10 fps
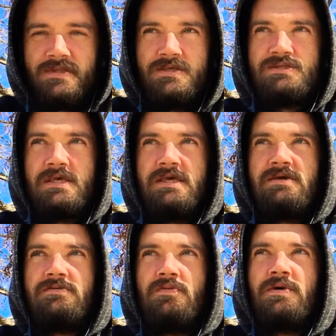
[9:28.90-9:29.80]
see
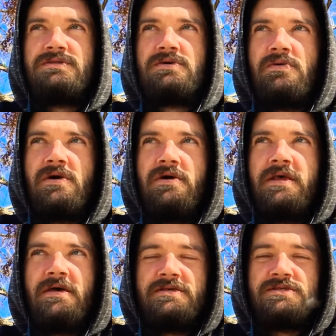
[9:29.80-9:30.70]
what's going on,
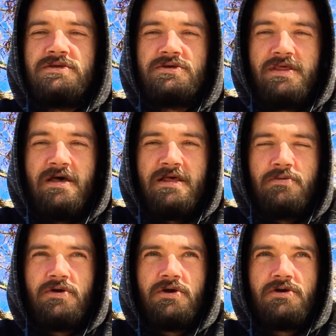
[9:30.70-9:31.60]
at least under that
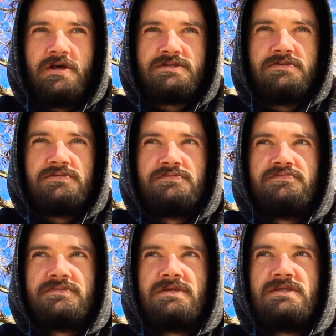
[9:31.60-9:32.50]
Lightworker Collective,
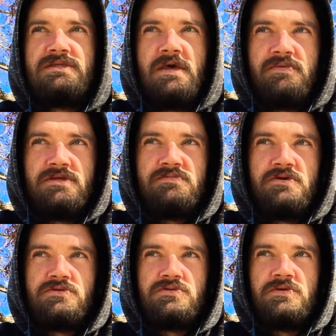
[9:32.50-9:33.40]
step into
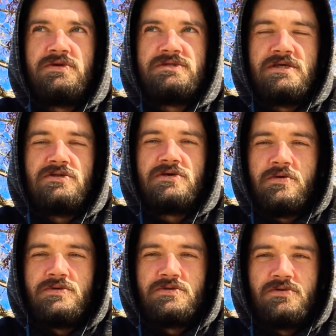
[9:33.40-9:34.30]
spiritual Twitter and take a look
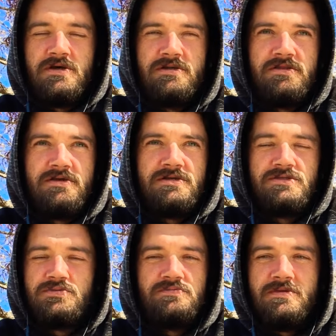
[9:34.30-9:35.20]
at what's going on in there.
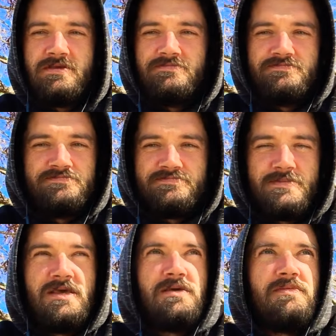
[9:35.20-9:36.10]

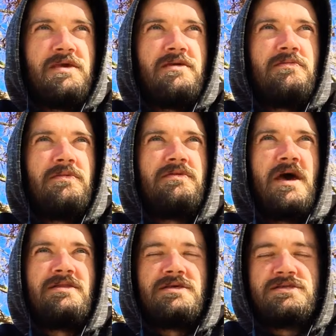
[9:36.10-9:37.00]
It can be,
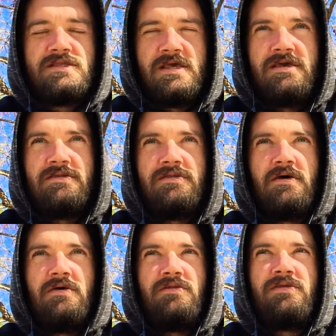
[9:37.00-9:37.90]
at least
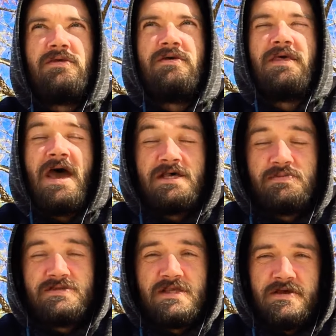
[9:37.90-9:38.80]
the
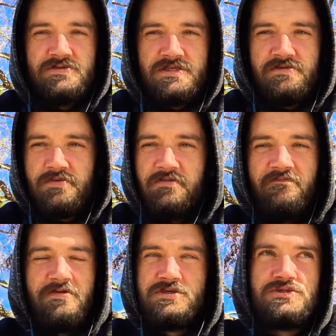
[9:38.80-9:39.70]
aspects that I've seen have been
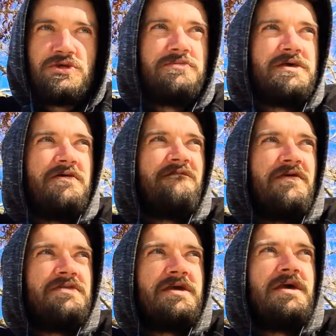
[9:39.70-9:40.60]
extremely
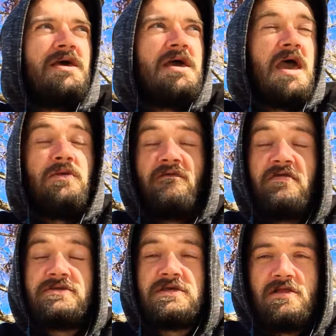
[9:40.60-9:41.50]
unfriendly and
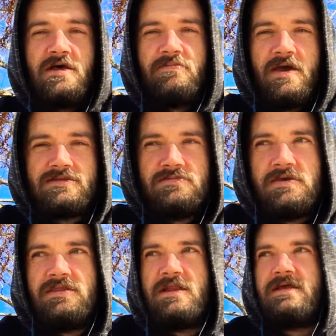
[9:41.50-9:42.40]
reflecting a lot back to
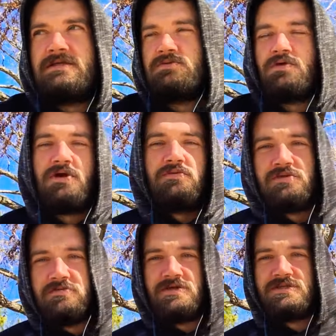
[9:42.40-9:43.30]
me that I need to work on
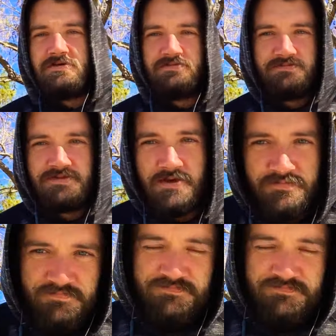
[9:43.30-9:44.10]
within myself. So